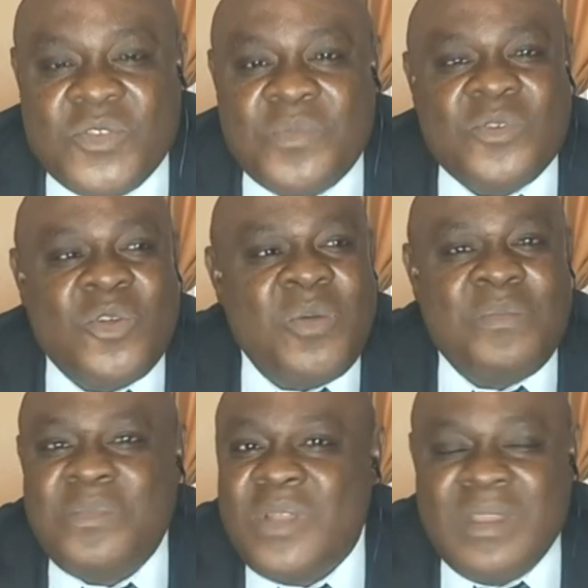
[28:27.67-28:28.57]
to
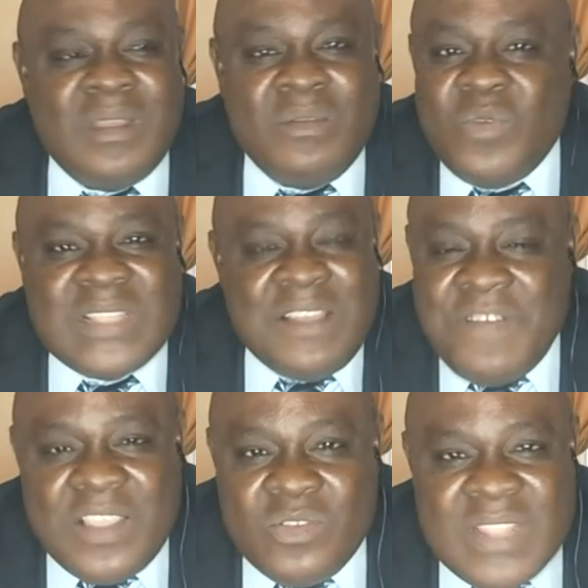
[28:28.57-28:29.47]
become
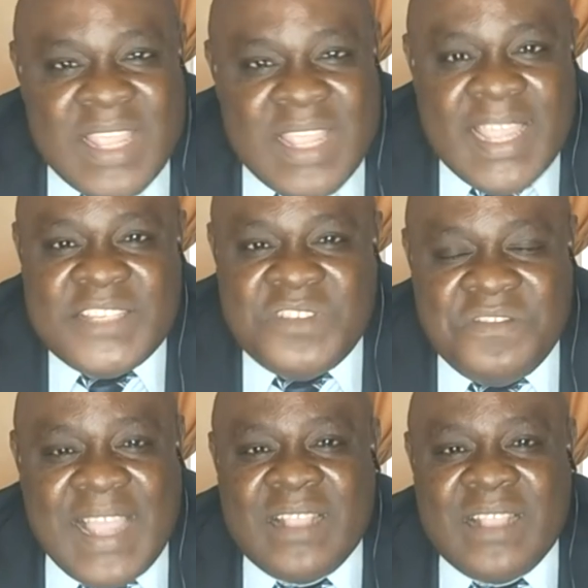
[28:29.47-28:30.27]
whatever negative hmm.